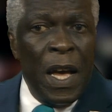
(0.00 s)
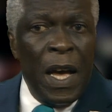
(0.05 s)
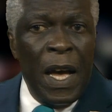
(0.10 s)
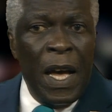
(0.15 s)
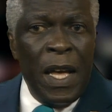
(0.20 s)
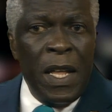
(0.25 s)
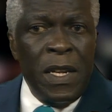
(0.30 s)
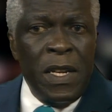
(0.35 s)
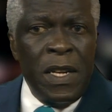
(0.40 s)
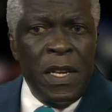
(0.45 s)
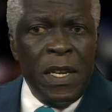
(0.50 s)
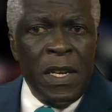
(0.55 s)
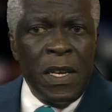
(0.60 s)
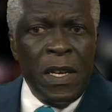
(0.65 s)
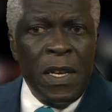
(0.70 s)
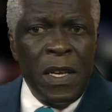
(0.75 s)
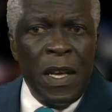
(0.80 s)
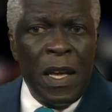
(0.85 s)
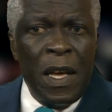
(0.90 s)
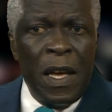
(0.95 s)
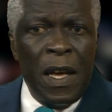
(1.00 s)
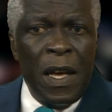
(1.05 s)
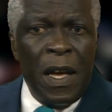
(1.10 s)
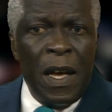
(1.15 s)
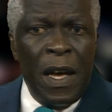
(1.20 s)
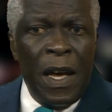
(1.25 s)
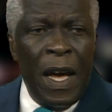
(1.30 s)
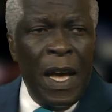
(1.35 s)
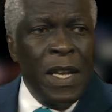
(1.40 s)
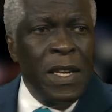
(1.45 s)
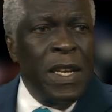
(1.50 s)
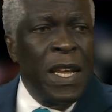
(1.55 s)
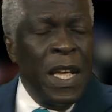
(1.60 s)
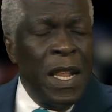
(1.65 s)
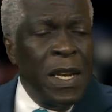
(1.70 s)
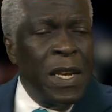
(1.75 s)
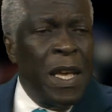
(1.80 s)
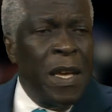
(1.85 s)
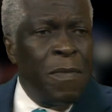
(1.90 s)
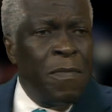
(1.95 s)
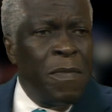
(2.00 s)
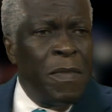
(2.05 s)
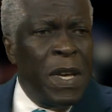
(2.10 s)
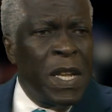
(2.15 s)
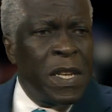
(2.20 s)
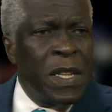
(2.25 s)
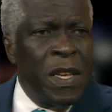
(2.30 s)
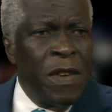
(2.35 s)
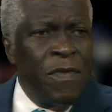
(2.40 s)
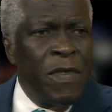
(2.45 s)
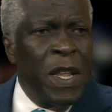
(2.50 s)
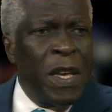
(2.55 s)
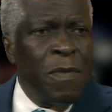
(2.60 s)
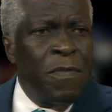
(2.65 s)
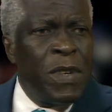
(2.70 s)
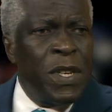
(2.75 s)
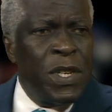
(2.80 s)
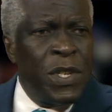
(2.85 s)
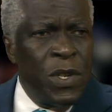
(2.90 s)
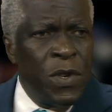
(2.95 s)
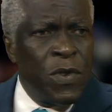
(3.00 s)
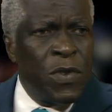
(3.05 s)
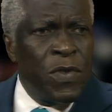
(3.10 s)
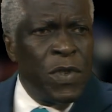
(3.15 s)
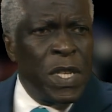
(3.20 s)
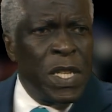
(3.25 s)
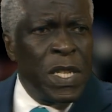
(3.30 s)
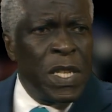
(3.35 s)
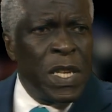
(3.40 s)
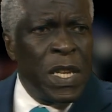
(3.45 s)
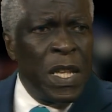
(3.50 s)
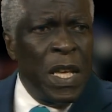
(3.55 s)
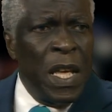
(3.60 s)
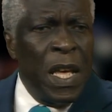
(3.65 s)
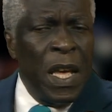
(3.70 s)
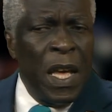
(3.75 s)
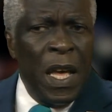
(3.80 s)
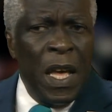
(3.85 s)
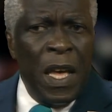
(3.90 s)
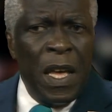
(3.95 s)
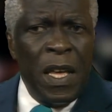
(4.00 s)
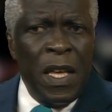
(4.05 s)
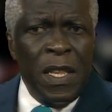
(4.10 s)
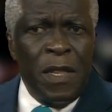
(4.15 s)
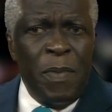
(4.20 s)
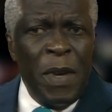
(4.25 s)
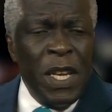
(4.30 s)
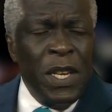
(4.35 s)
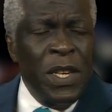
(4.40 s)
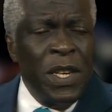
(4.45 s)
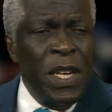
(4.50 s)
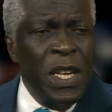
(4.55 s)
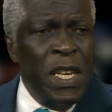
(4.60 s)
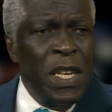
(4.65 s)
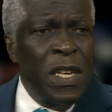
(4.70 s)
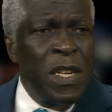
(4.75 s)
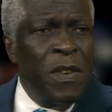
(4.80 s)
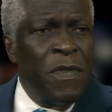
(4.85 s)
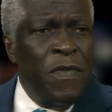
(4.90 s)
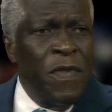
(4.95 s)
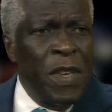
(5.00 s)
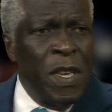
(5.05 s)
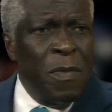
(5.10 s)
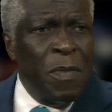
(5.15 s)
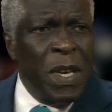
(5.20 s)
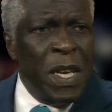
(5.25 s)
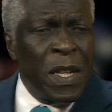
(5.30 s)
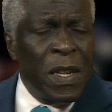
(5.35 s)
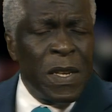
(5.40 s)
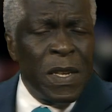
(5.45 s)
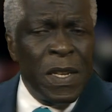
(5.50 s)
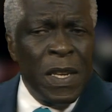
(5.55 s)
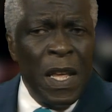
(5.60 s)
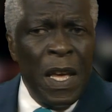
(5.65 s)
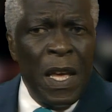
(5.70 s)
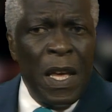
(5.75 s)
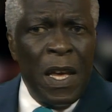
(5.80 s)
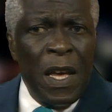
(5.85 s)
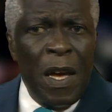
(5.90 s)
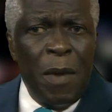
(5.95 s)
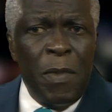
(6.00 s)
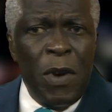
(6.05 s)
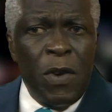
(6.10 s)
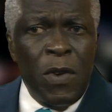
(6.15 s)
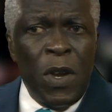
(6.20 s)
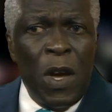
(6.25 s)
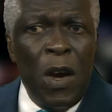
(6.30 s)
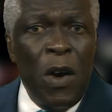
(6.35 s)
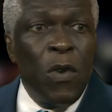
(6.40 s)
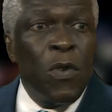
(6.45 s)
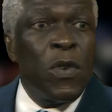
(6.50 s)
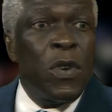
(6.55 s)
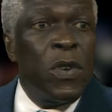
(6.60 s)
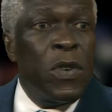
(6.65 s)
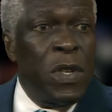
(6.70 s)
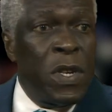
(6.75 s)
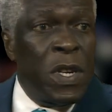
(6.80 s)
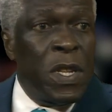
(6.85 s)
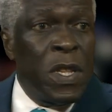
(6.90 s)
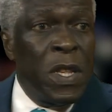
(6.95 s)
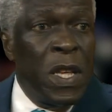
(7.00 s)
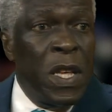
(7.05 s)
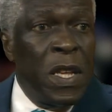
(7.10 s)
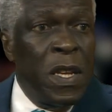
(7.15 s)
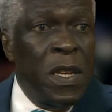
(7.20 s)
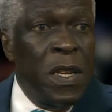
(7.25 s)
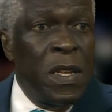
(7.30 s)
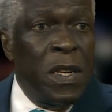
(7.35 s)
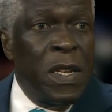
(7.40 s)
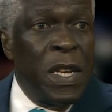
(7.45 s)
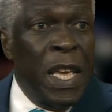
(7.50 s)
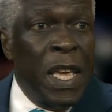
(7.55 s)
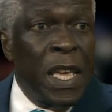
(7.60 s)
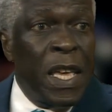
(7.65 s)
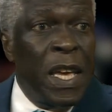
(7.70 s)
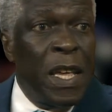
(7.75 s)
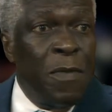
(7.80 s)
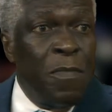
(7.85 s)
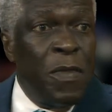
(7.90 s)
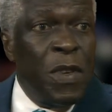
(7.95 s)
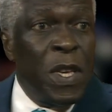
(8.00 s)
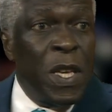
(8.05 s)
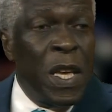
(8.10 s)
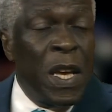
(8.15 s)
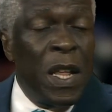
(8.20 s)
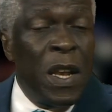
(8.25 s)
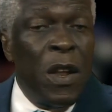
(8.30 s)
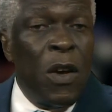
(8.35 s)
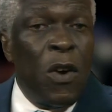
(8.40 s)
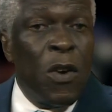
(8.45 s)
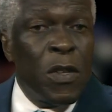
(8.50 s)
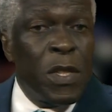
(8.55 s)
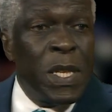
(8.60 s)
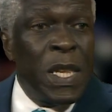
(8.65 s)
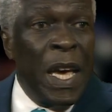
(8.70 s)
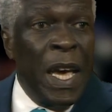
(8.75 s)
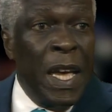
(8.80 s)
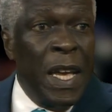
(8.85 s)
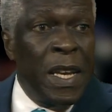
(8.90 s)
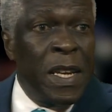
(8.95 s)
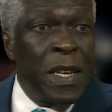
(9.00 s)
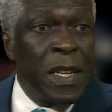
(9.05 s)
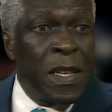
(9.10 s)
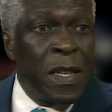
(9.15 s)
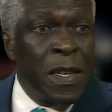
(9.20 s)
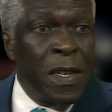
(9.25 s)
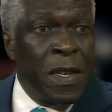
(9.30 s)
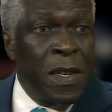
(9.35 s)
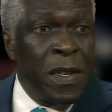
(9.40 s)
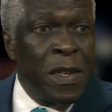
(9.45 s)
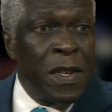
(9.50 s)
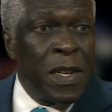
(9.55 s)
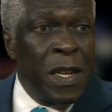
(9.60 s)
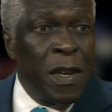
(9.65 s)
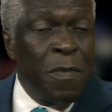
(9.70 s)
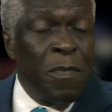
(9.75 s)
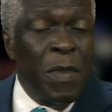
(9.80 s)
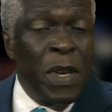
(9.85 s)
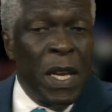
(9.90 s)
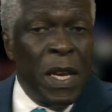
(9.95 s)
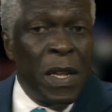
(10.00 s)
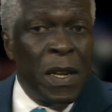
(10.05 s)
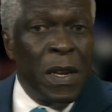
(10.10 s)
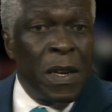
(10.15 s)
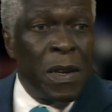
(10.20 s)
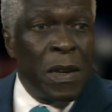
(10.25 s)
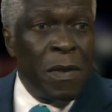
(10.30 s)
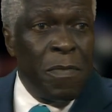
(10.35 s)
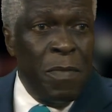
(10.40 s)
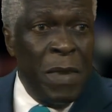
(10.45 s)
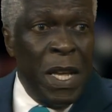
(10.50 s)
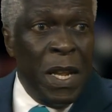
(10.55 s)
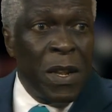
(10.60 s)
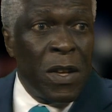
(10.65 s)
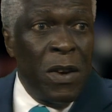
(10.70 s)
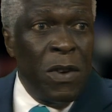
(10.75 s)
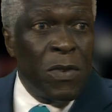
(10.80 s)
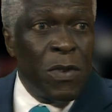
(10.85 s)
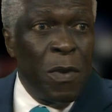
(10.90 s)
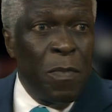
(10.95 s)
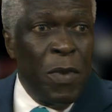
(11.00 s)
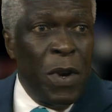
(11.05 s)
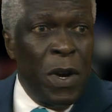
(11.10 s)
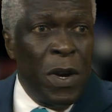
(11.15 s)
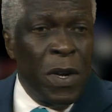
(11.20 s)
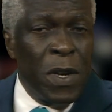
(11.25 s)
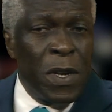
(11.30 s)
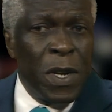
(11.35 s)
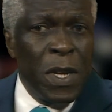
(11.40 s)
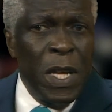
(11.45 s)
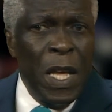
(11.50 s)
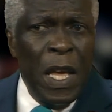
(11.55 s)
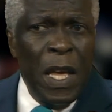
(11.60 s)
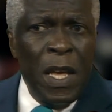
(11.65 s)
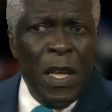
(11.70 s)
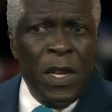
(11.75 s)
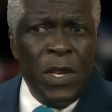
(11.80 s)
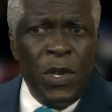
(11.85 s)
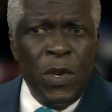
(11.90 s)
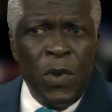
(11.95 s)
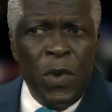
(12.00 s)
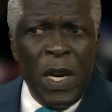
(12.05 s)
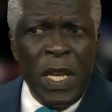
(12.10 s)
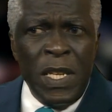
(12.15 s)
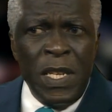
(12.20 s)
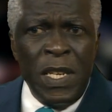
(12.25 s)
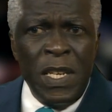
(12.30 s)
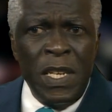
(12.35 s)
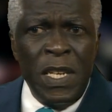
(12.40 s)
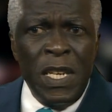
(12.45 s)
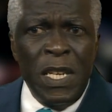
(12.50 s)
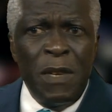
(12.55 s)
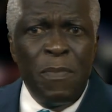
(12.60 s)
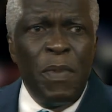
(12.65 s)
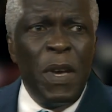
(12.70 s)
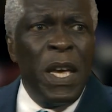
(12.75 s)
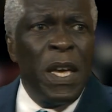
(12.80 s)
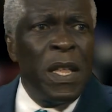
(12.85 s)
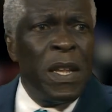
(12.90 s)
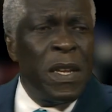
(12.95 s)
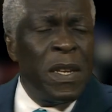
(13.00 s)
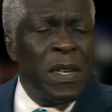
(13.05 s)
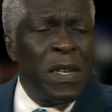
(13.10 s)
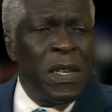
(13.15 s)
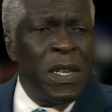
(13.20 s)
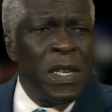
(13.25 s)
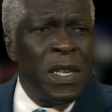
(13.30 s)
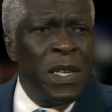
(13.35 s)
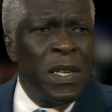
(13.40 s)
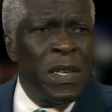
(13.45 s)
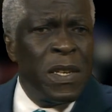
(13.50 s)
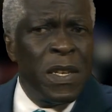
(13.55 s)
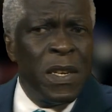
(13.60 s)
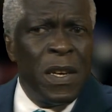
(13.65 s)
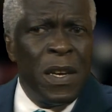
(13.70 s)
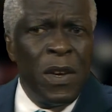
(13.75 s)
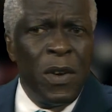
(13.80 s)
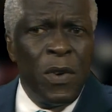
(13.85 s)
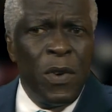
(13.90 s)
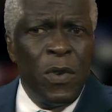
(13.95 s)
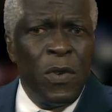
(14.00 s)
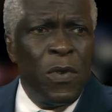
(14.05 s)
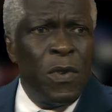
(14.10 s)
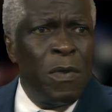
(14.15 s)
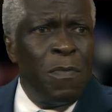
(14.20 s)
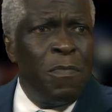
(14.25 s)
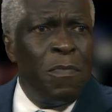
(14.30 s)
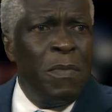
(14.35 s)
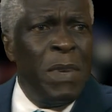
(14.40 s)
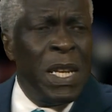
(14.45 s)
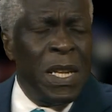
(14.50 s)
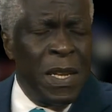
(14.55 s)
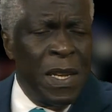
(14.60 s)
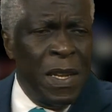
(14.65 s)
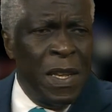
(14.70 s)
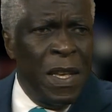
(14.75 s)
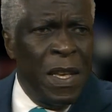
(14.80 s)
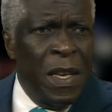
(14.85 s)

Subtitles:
And I tell them and give them the stories, especially the females, about how good they can be alongside their male counterpart, so as to dispel this whole myth